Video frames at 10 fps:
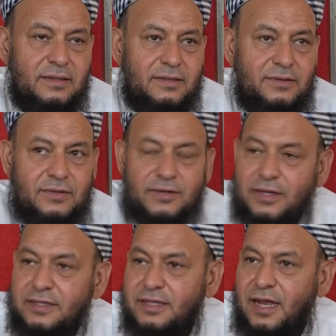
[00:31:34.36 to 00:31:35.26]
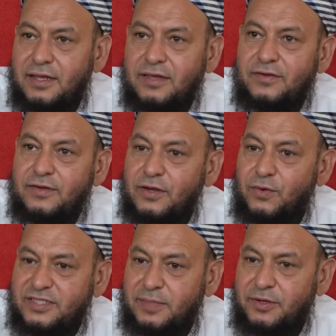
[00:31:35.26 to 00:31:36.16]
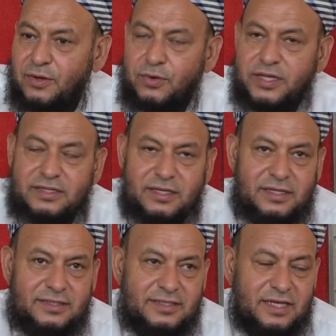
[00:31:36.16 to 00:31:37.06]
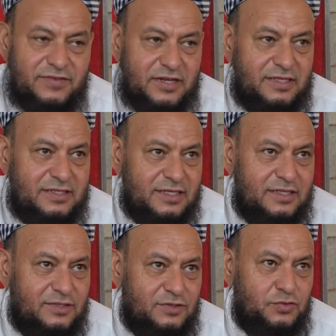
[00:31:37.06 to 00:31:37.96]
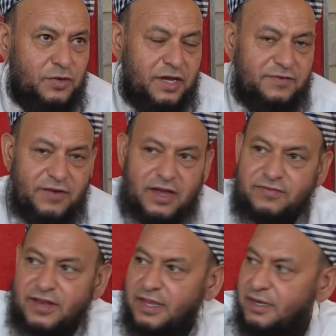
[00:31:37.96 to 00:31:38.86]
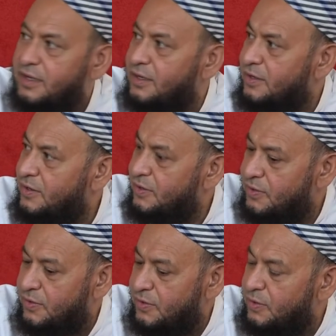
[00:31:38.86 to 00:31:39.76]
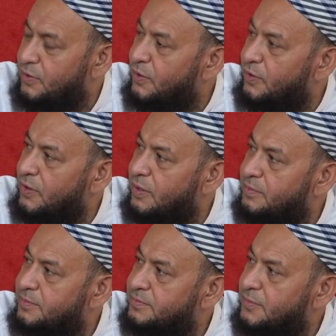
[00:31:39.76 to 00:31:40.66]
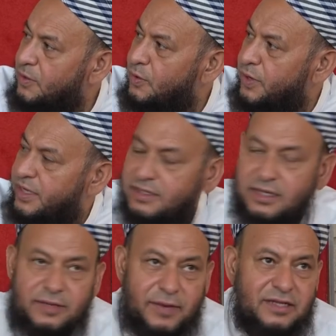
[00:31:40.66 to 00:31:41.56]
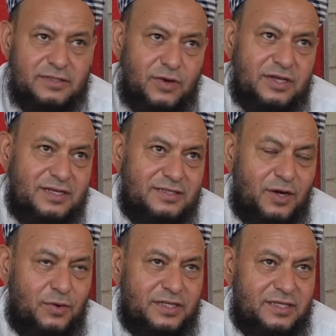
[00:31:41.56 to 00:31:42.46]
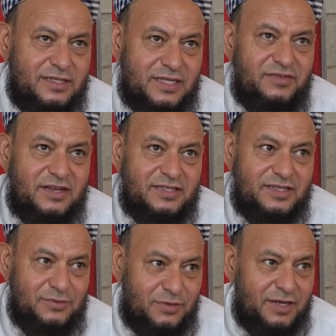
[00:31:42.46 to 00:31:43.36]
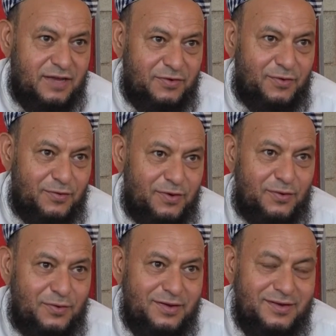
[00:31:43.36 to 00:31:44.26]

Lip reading: You can try. You can WhatsApp on 083-786-2859. Oh, your number? 083. Mine is quite easy. 083-786. So that everyone will know.